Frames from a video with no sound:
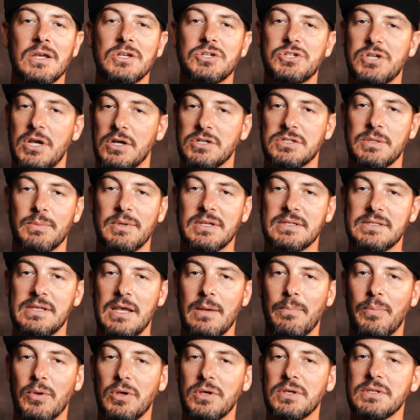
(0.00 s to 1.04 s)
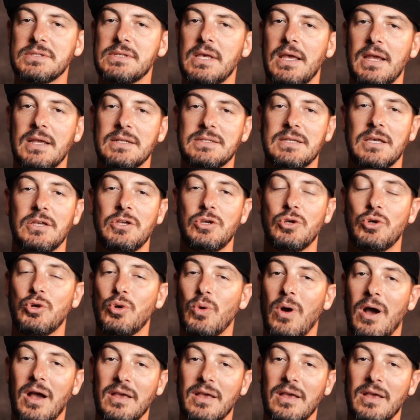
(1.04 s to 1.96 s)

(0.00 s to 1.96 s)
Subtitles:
share some examples, and tell you who